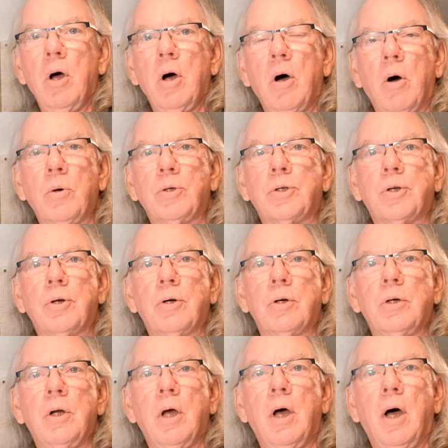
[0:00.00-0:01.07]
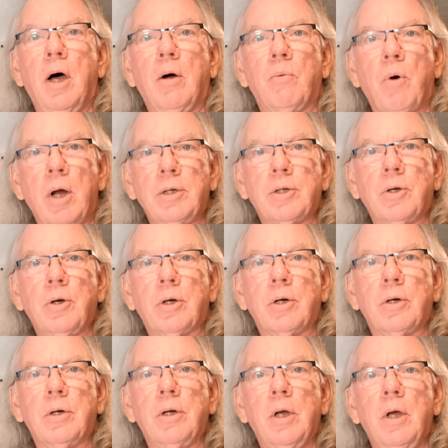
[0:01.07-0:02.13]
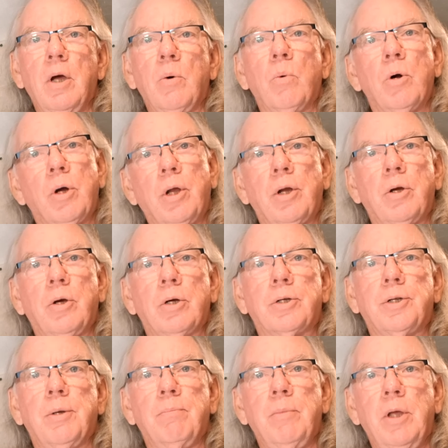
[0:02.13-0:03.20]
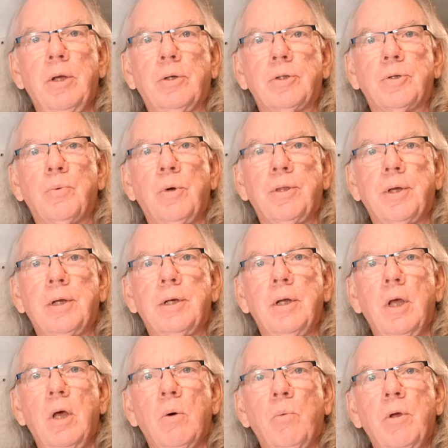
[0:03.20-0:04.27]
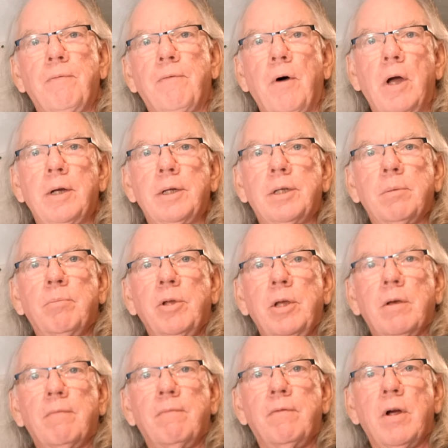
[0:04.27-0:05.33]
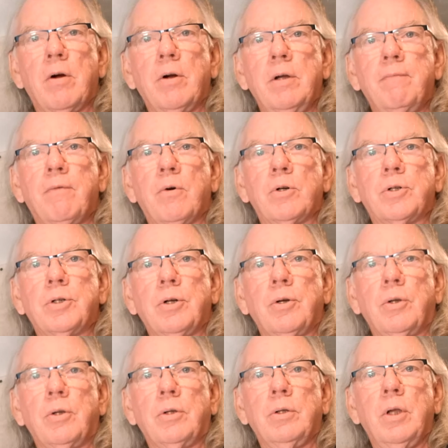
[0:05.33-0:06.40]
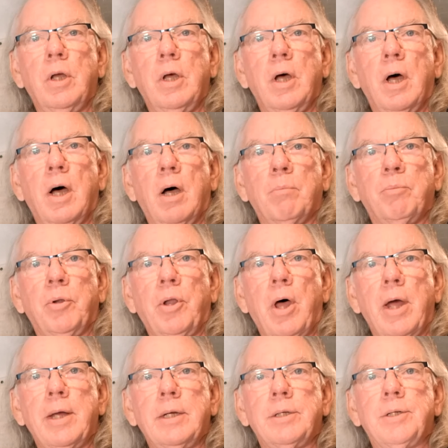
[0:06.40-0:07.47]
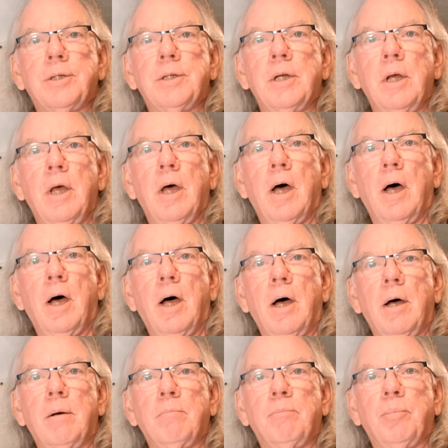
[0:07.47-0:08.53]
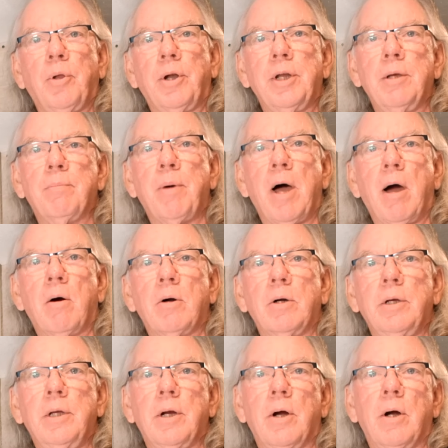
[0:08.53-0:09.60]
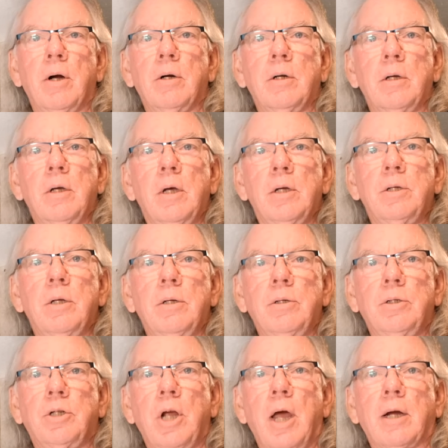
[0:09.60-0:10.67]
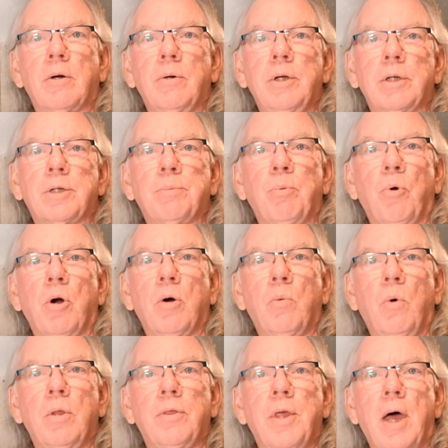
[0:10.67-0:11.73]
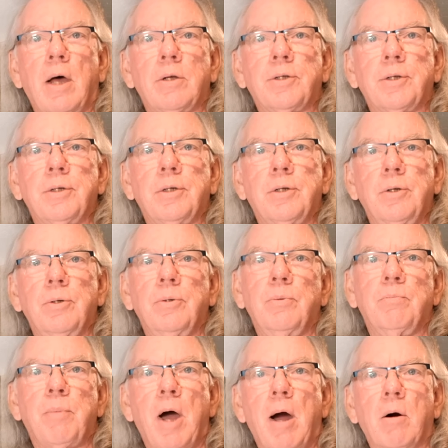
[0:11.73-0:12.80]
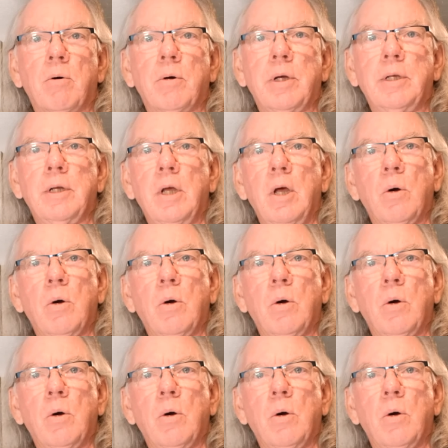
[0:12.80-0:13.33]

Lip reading: Oster rice cooker. We're going to cook some meals with it. We find it to be a very versatile appliance. Plenty of power in our Jackery Explorer 1000 to power it.